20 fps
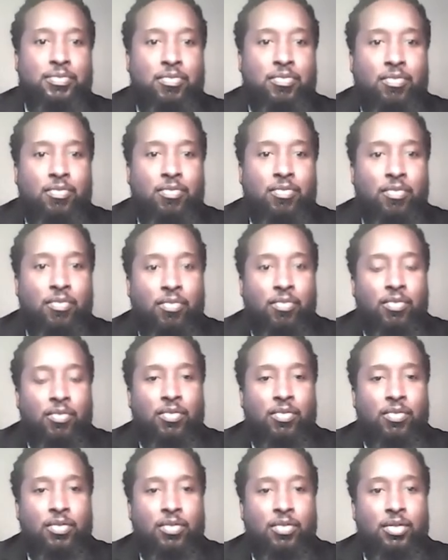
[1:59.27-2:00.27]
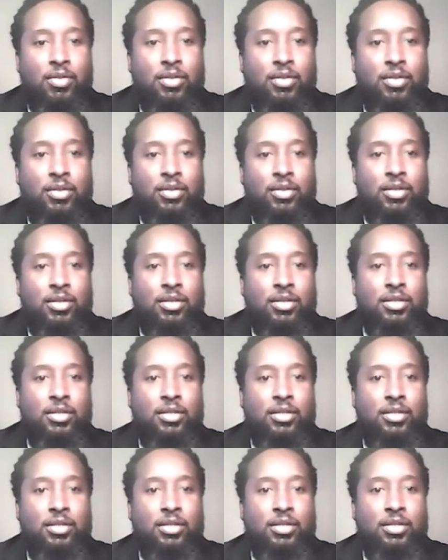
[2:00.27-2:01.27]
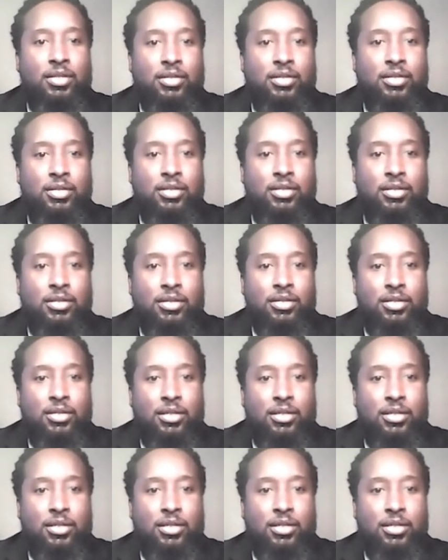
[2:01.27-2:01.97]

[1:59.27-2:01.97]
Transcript: [no speech]